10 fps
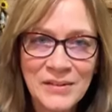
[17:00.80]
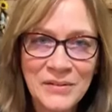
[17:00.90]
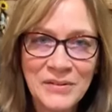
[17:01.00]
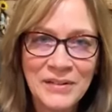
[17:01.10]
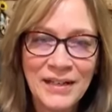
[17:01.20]
so
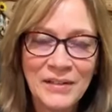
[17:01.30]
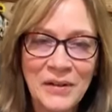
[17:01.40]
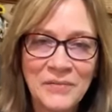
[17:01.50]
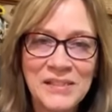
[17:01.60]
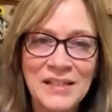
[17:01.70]
I know
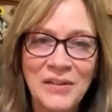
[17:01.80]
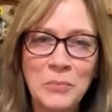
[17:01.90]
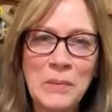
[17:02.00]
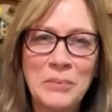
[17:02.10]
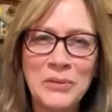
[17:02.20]
I've seen
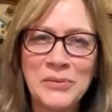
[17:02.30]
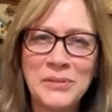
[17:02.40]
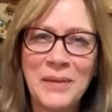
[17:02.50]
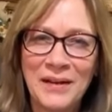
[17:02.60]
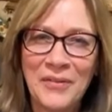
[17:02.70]
other people use
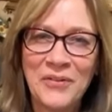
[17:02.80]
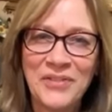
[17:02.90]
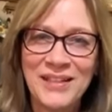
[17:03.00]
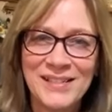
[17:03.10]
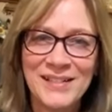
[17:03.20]
them on other
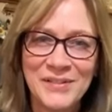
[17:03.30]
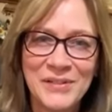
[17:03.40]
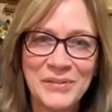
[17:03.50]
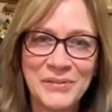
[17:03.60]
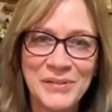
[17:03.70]
things now
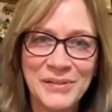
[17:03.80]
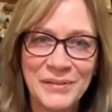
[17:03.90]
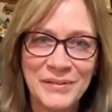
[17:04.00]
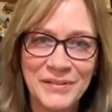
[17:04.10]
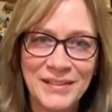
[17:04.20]
too. So
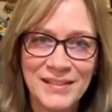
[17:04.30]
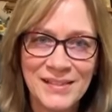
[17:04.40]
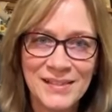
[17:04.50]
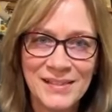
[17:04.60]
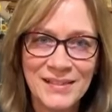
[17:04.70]

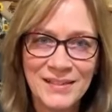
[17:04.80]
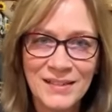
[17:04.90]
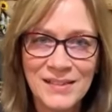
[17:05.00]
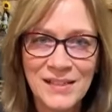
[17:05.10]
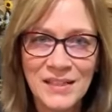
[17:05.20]
it's
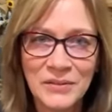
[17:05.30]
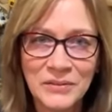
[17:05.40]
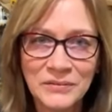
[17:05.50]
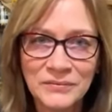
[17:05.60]
it's cute.